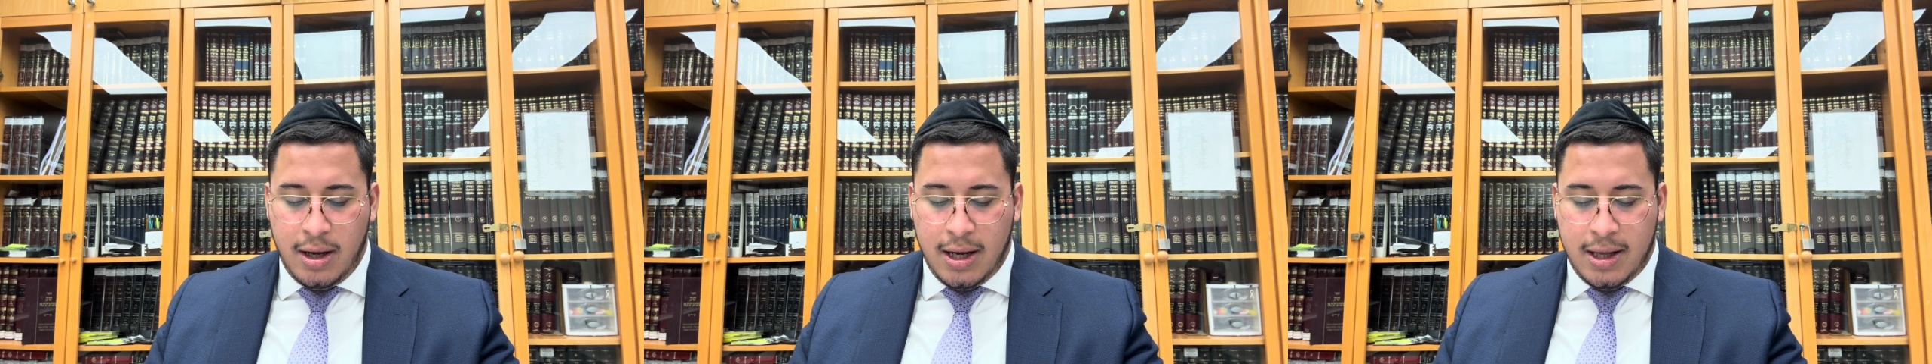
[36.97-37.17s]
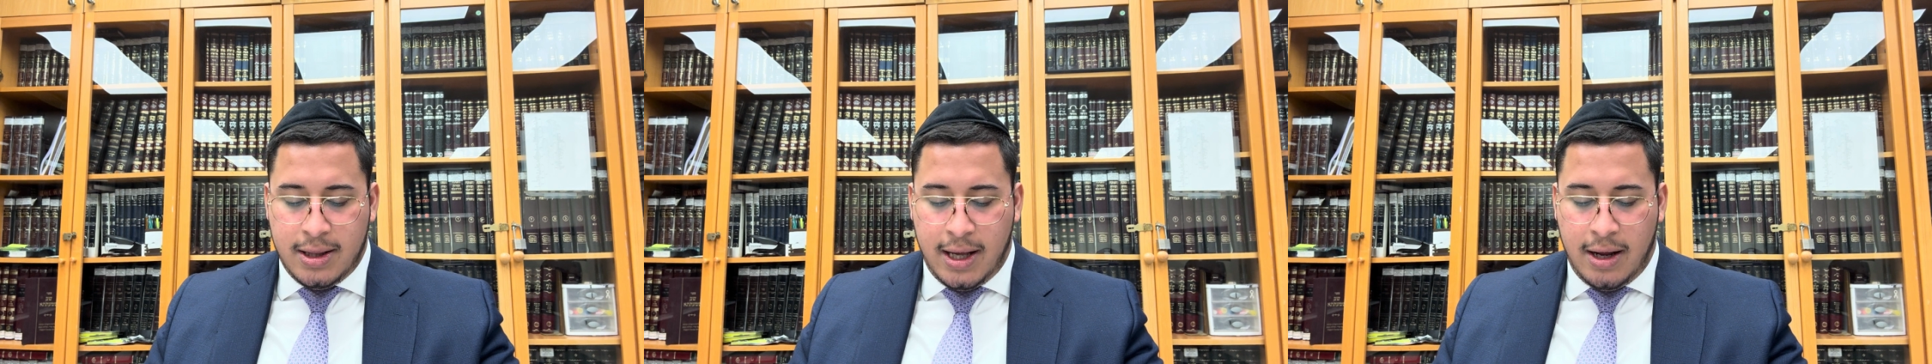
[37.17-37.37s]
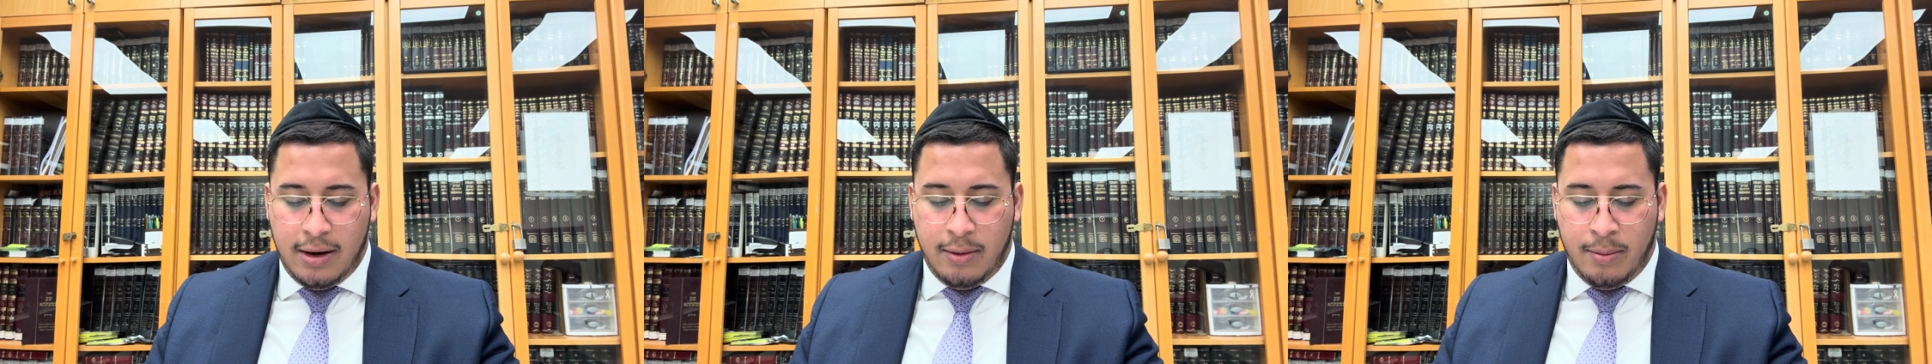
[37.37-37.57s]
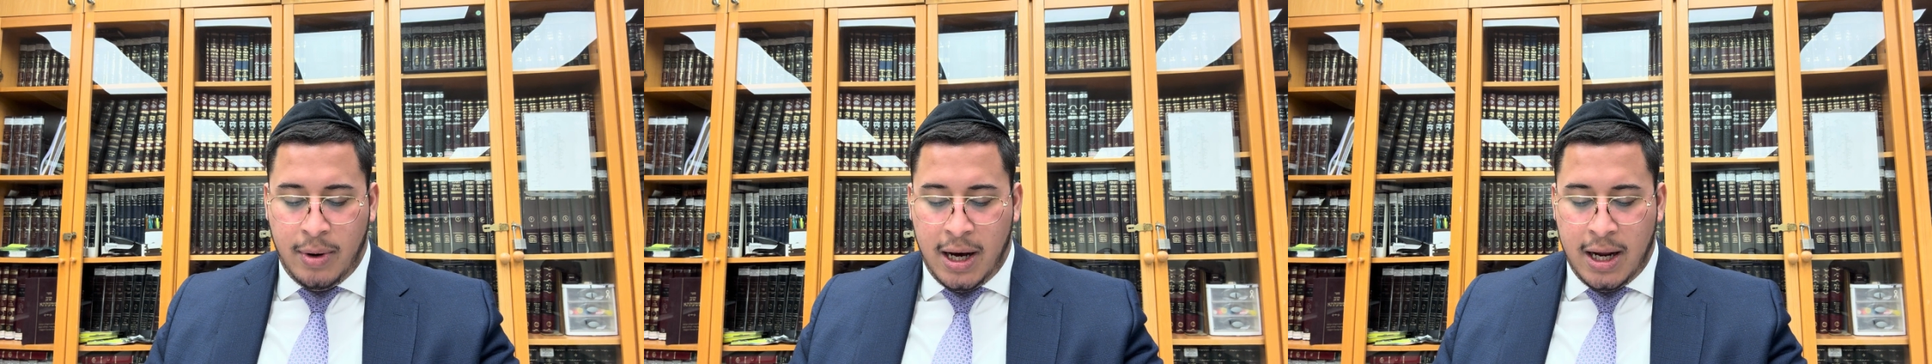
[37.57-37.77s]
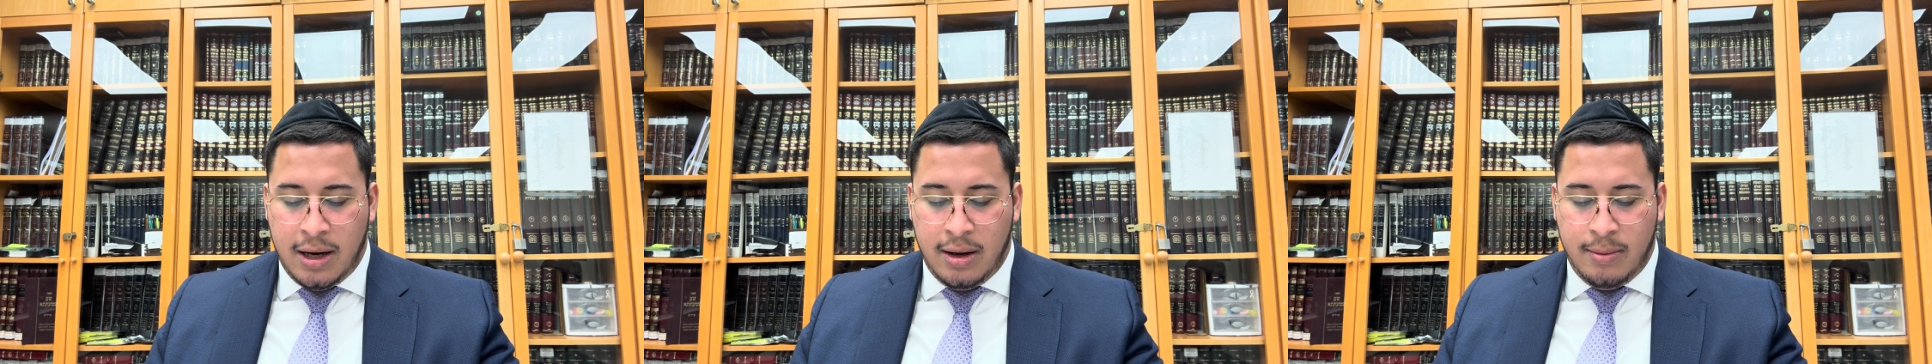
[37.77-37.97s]
and that
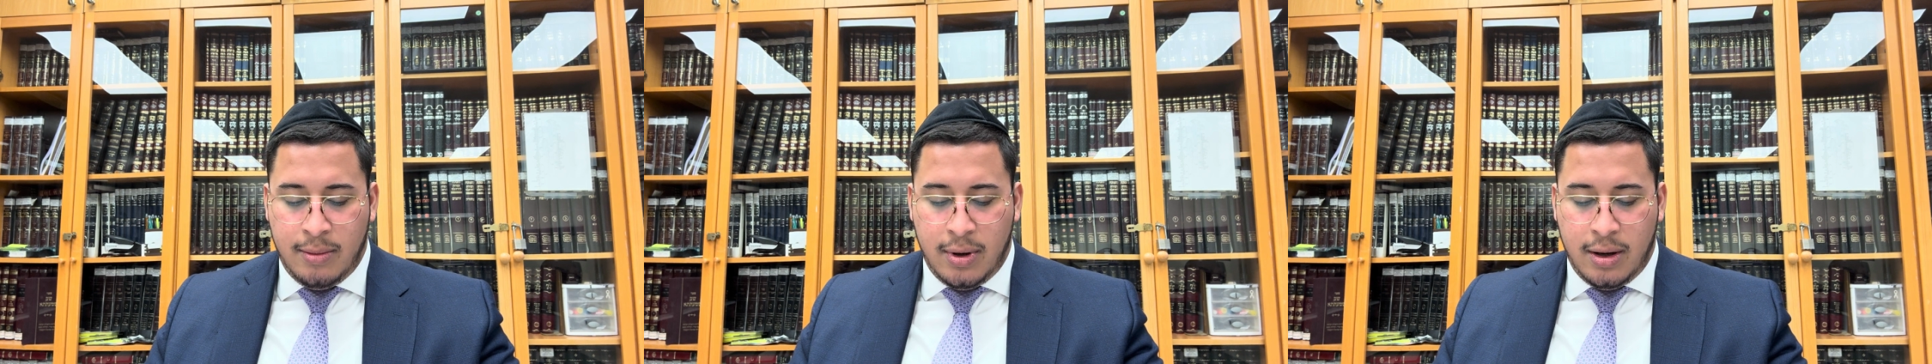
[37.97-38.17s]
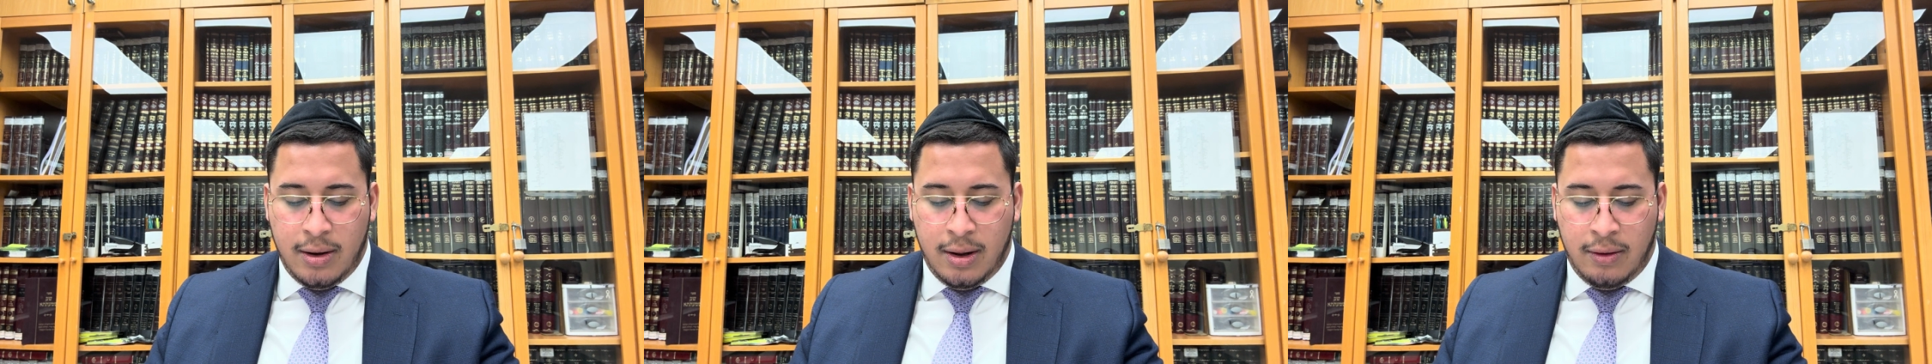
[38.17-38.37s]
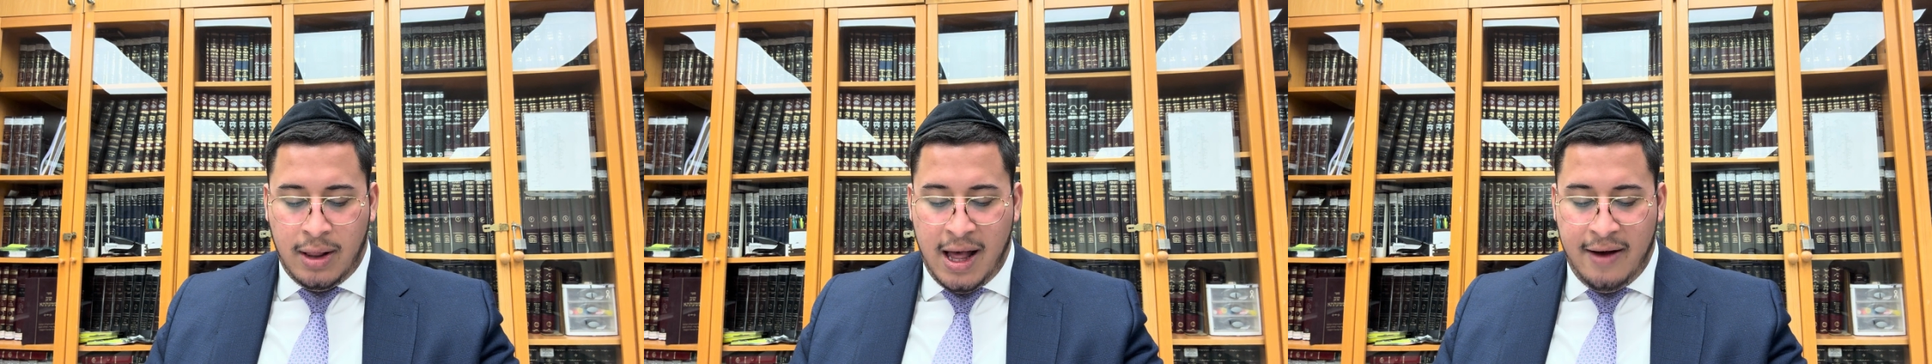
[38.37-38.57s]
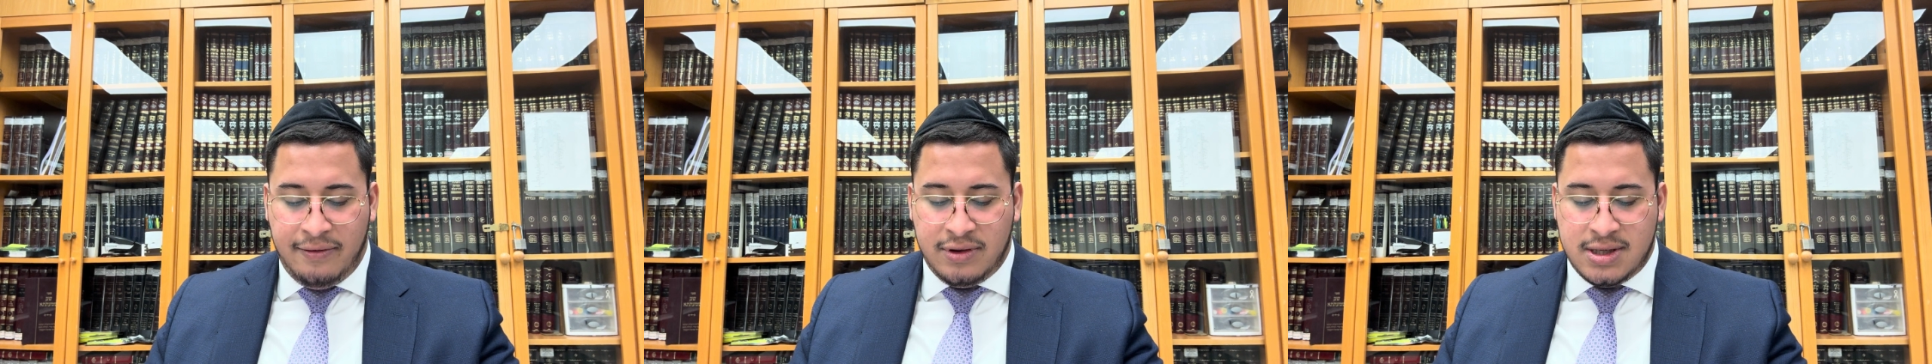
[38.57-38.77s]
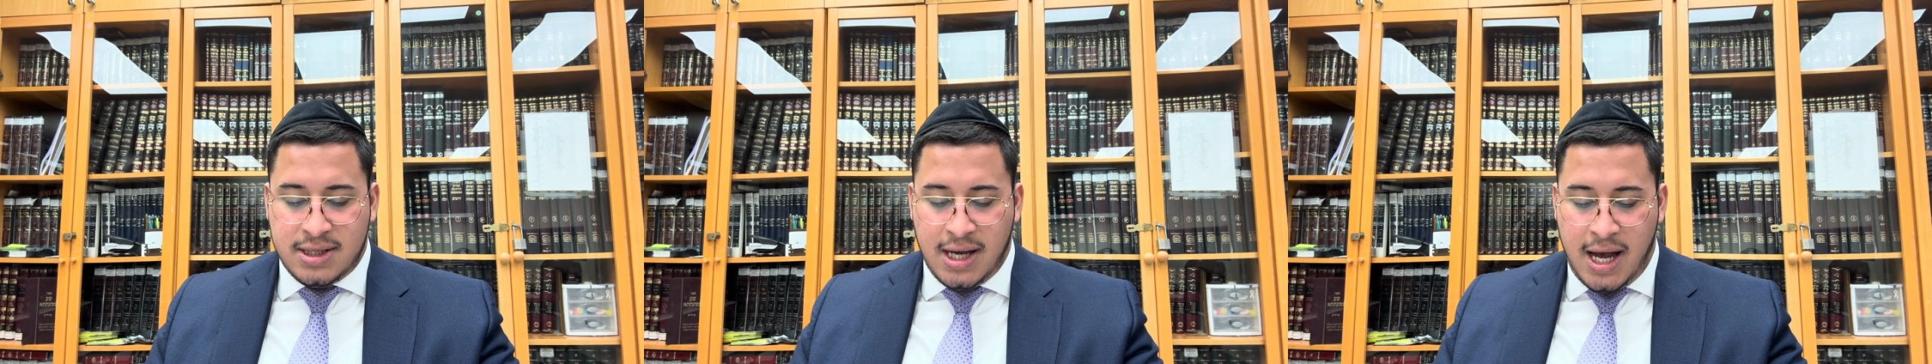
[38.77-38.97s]
bottom
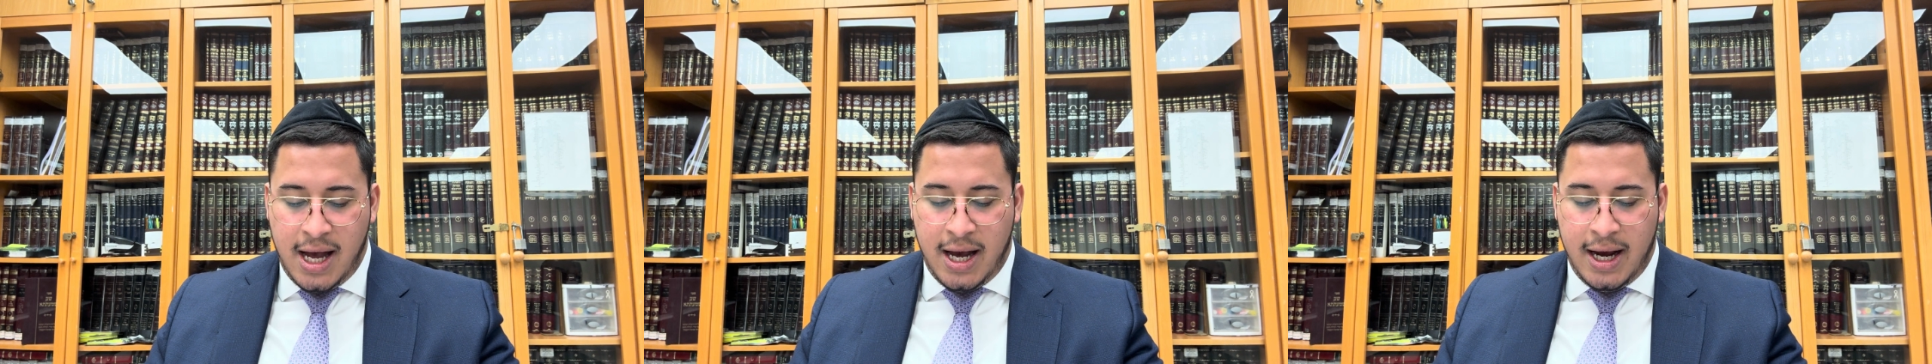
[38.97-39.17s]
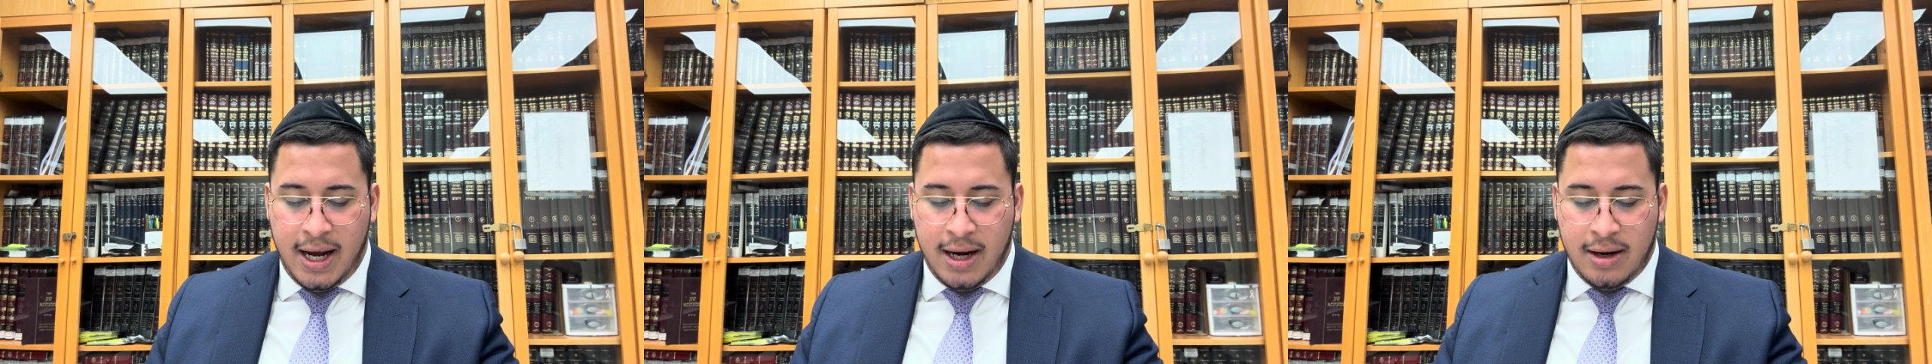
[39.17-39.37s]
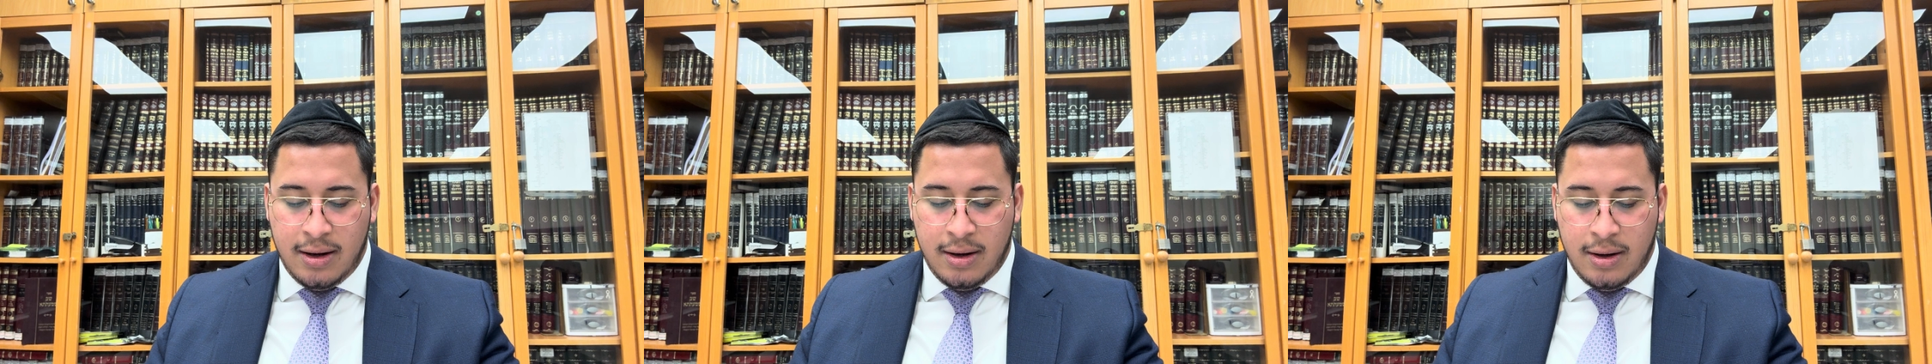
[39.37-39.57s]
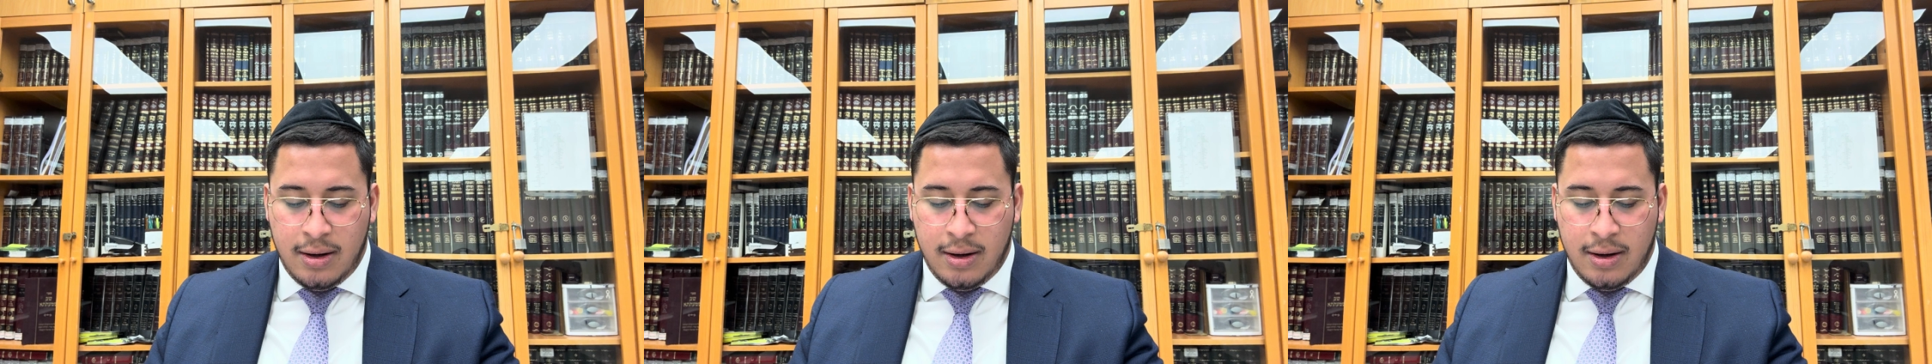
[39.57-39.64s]
left side,